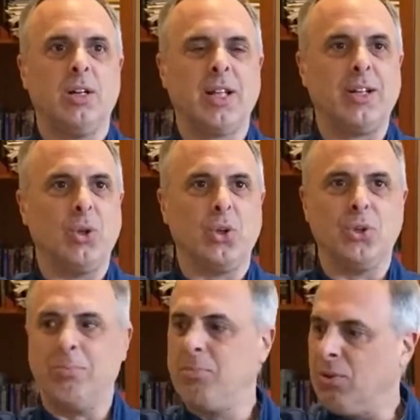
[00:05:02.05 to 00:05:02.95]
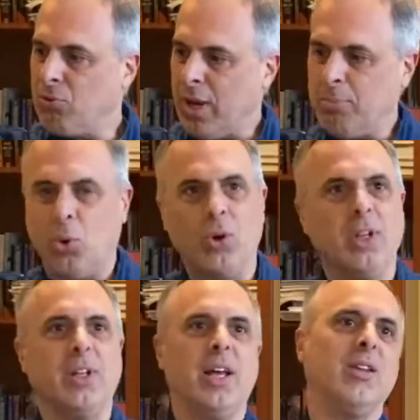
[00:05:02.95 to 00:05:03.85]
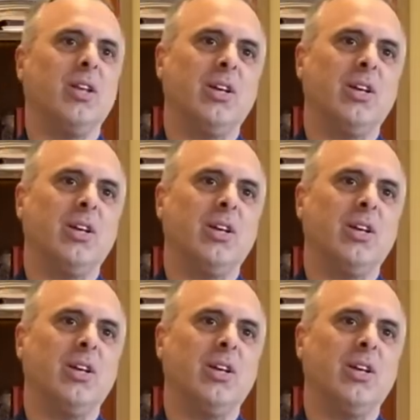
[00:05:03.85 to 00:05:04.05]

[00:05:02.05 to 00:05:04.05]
had to learn the fretboard and